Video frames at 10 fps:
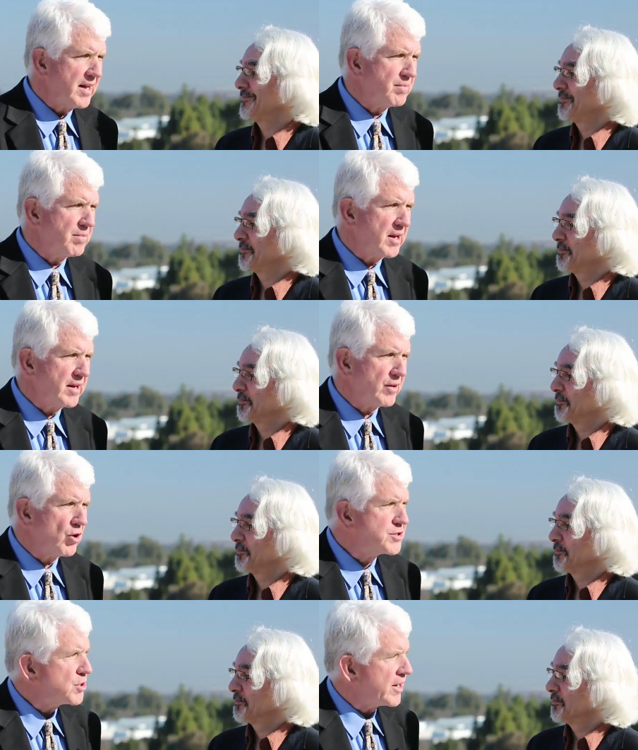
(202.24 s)
Speaker 1: And it
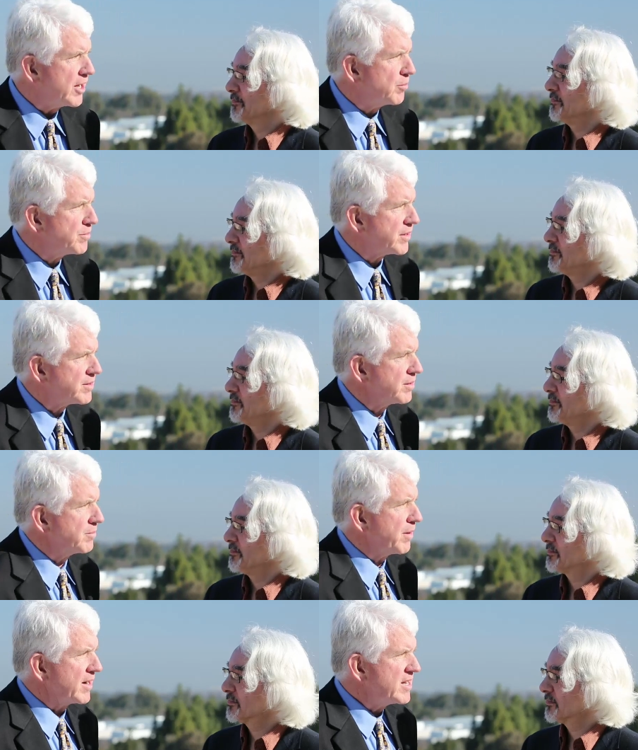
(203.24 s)
also helped that
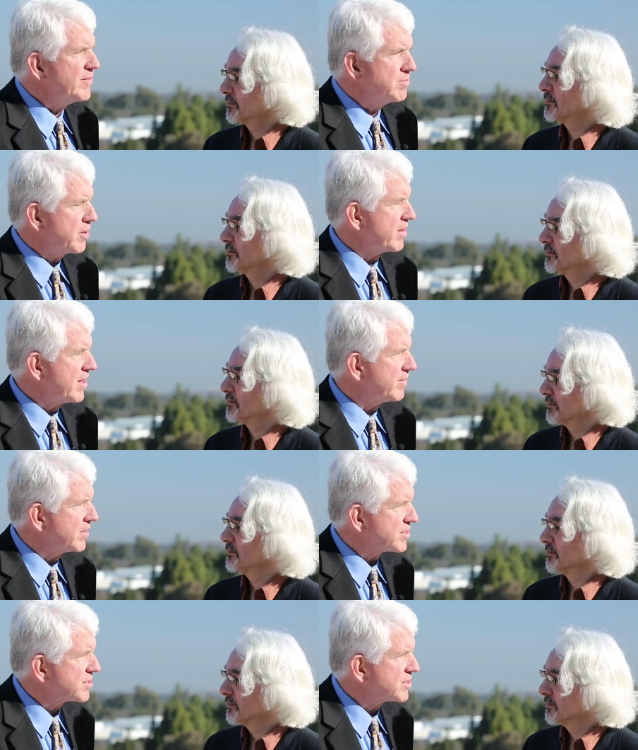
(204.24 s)
by, even by then,